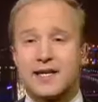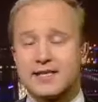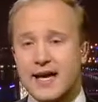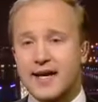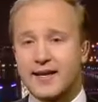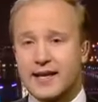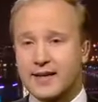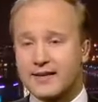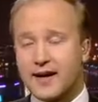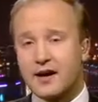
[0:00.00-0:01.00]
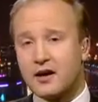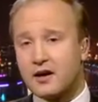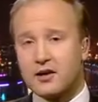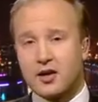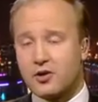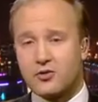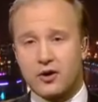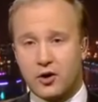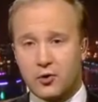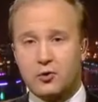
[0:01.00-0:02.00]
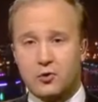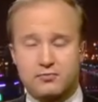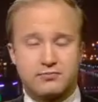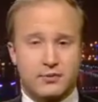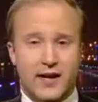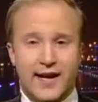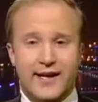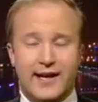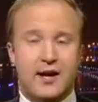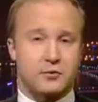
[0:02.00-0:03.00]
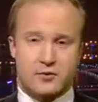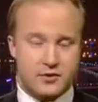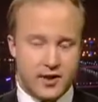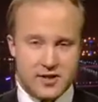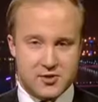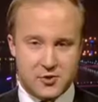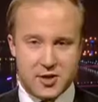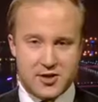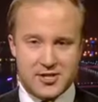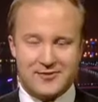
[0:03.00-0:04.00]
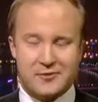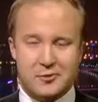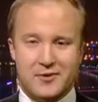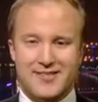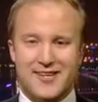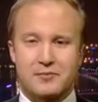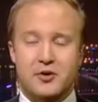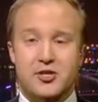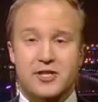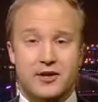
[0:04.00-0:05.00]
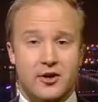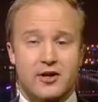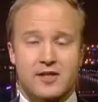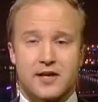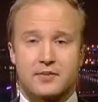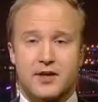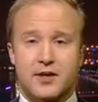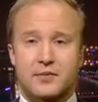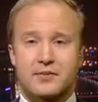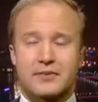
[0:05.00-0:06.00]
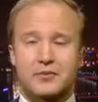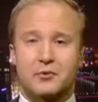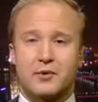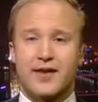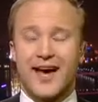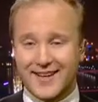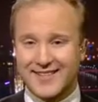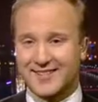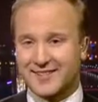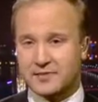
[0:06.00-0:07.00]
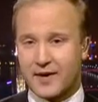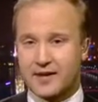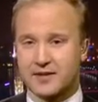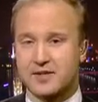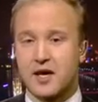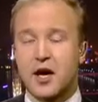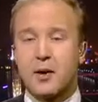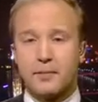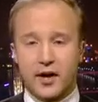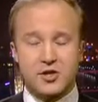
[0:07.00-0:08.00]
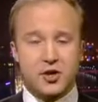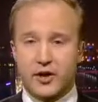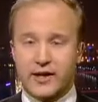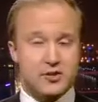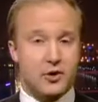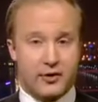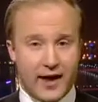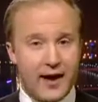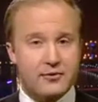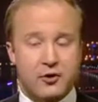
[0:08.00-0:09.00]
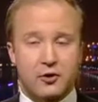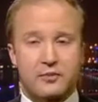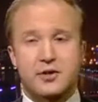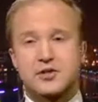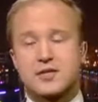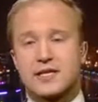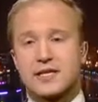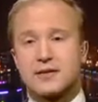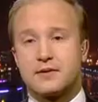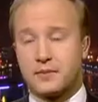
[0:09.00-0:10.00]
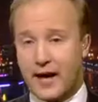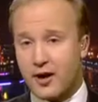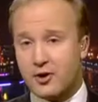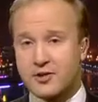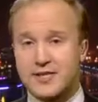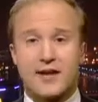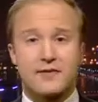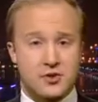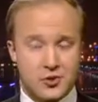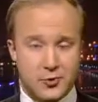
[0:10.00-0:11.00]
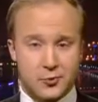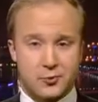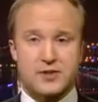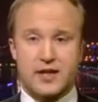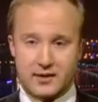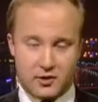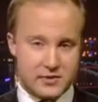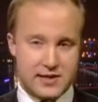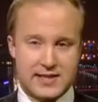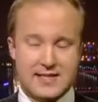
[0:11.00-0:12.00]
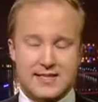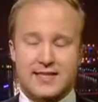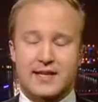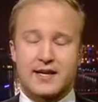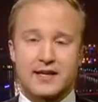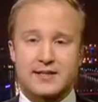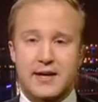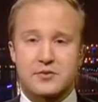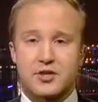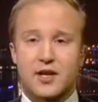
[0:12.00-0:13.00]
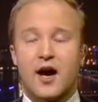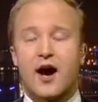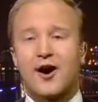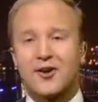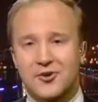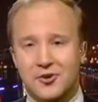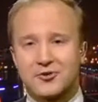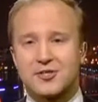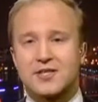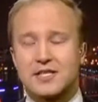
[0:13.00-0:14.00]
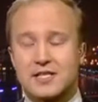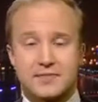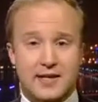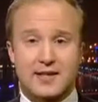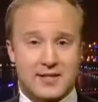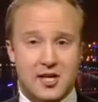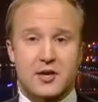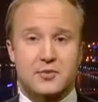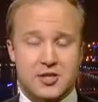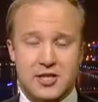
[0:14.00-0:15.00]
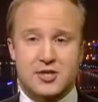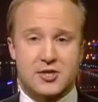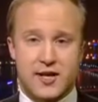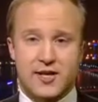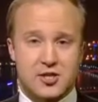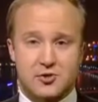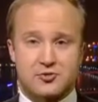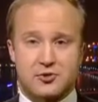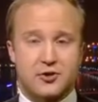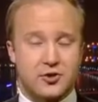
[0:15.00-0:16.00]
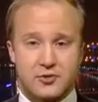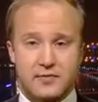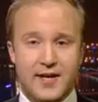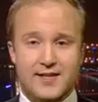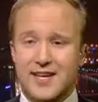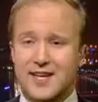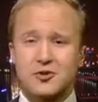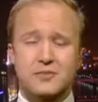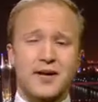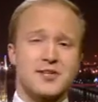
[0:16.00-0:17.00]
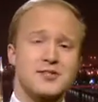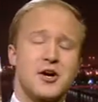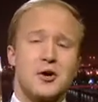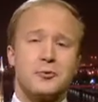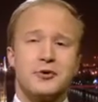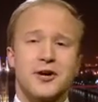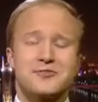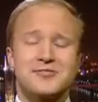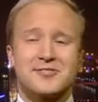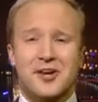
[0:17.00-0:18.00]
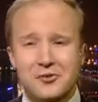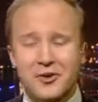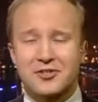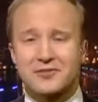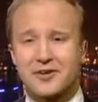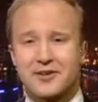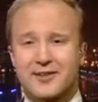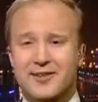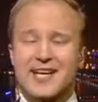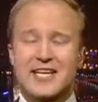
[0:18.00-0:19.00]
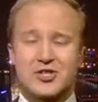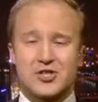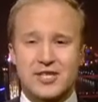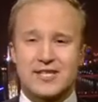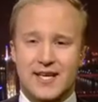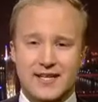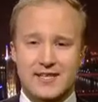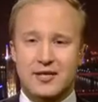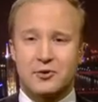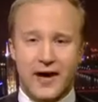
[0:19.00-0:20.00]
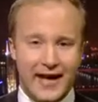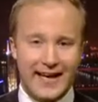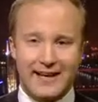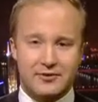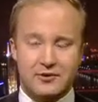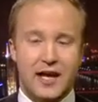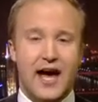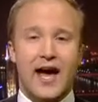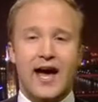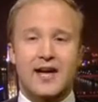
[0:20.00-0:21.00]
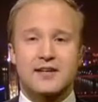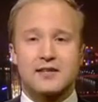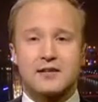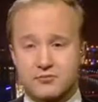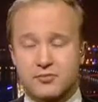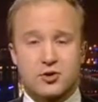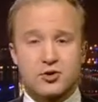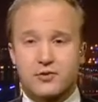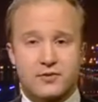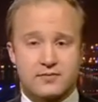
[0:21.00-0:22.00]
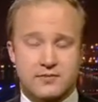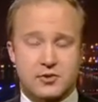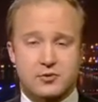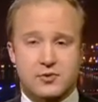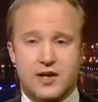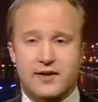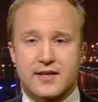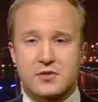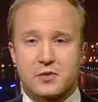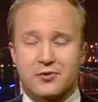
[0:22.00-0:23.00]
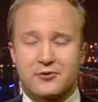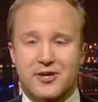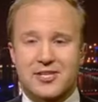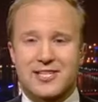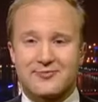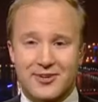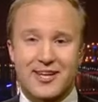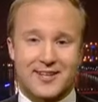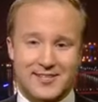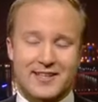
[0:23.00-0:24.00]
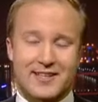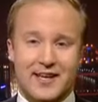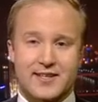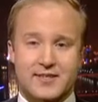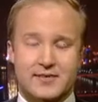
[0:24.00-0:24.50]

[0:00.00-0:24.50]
Sadly, they are, on the whole, lacking. Now, let's not tarnish everyone with the same brush. There are some younger people with excellent manners, but it's not their fault because the parents and the schools, and obviously this is an exception, are not spending the time to teach their children good manners. And good manners will go so much further than any GCSE or A-level, and good on schools like this one for actually realising that.